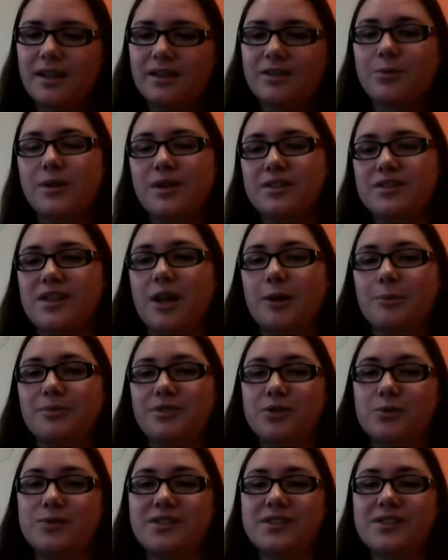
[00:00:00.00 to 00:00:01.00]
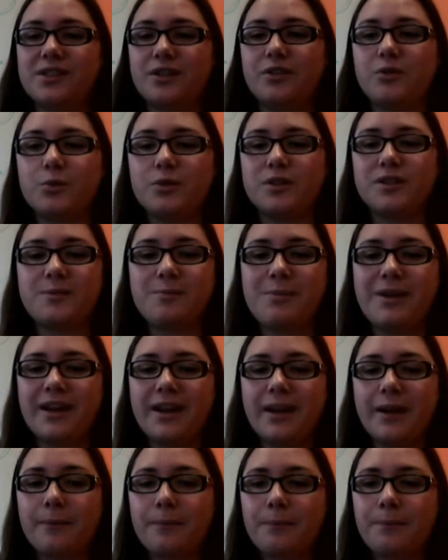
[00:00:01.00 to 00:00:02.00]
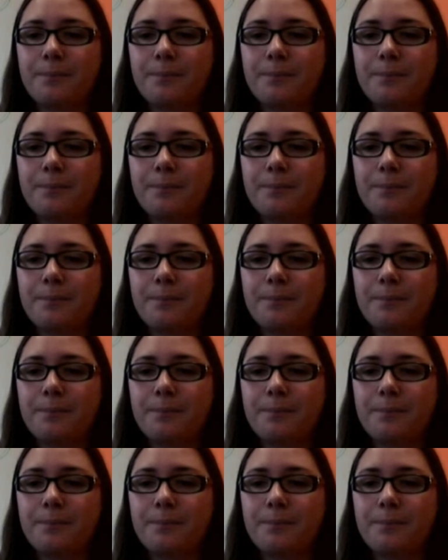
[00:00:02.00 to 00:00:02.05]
as well as help to instill the word's meaning.